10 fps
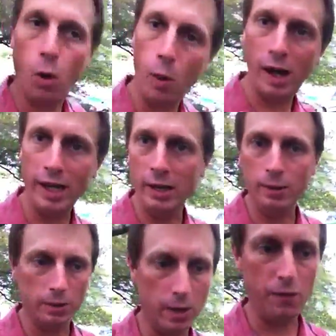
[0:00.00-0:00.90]
Hawaii.
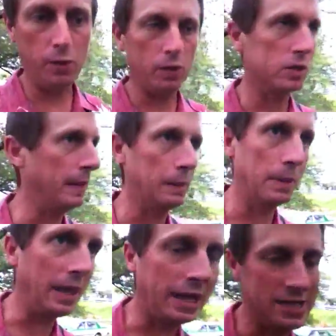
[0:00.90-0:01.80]
We were there a few years back.
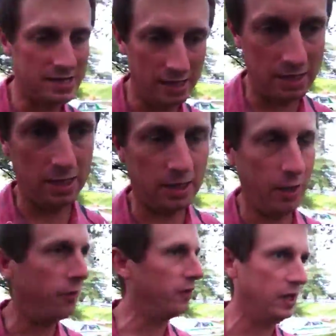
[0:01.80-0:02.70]
But like I said in
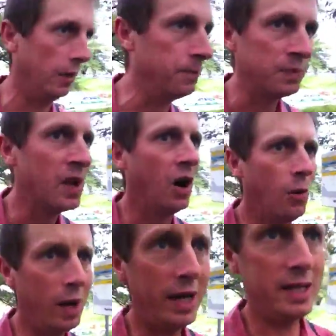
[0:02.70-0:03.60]
another video,
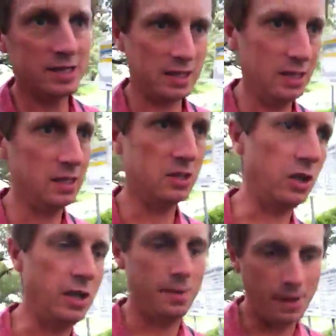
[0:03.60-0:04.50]
Hawaii is
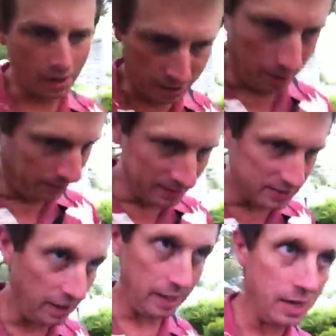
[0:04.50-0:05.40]
certainly America, but
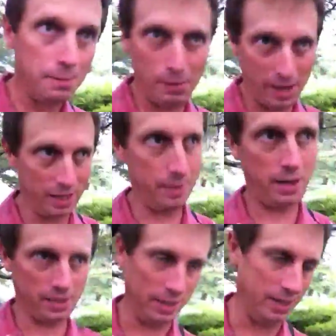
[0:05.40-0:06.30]
it's not my
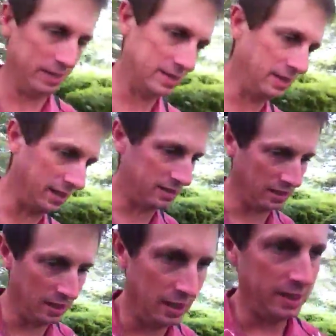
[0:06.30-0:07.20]
America. It's not
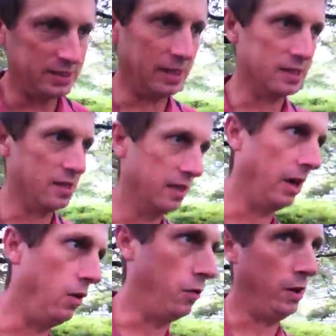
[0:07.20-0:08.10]
Southern
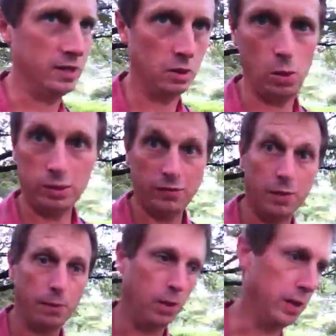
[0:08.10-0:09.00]
California. It's a whole
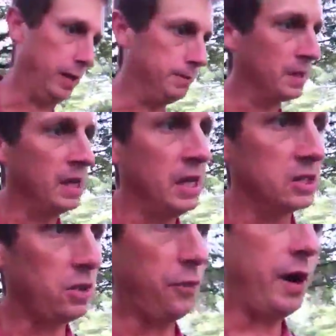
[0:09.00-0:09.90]
different ballgame.
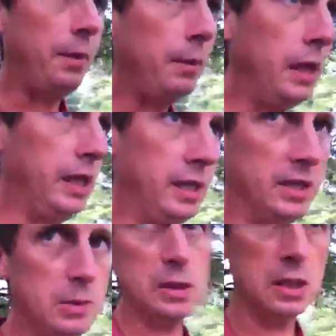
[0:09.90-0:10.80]
So for Emily,
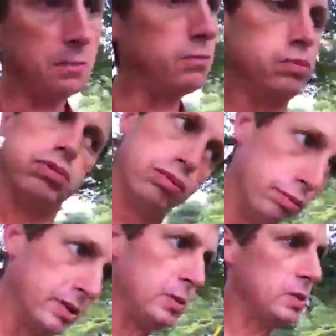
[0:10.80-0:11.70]
this was
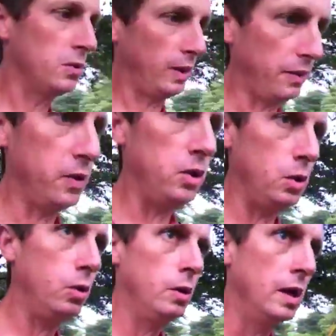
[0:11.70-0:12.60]
a rather new